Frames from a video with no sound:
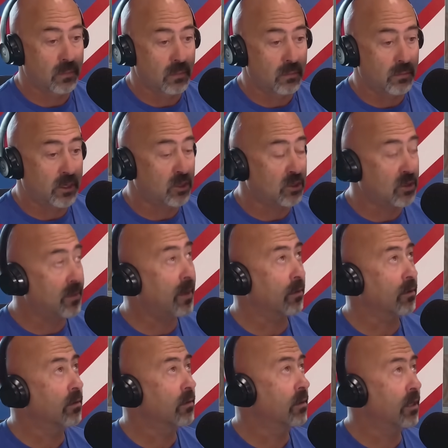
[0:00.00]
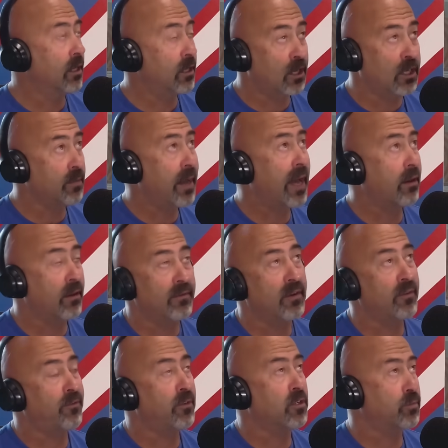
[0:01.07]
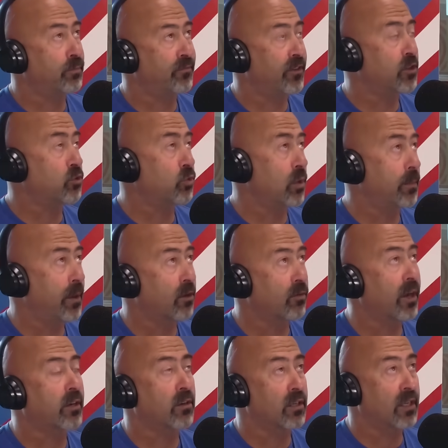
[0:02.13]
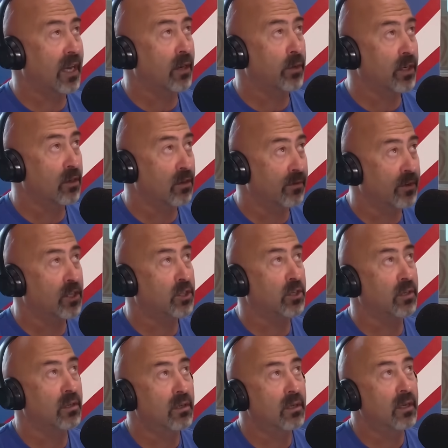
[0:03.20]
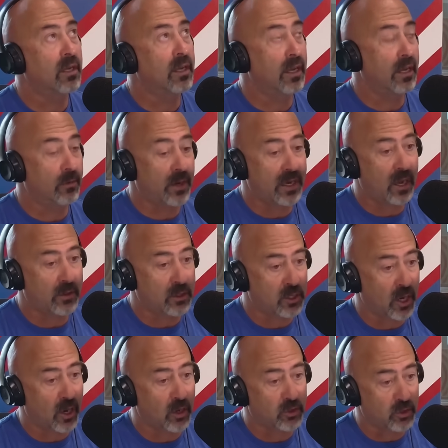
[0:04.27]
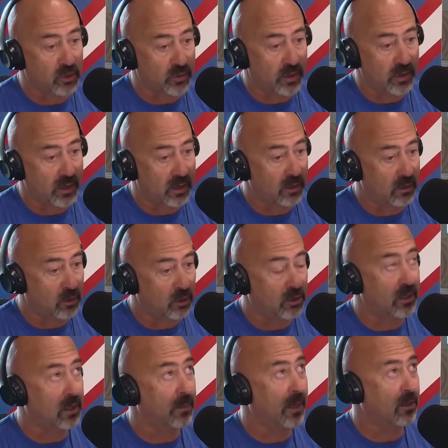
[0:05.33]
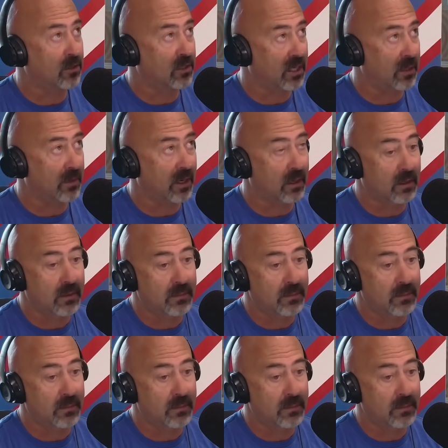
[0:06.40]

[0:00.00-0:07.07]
Because remember, it doesn't matter. Even if you finish with a better record, you got to win your division. And right now, the Chargers look like the better team there.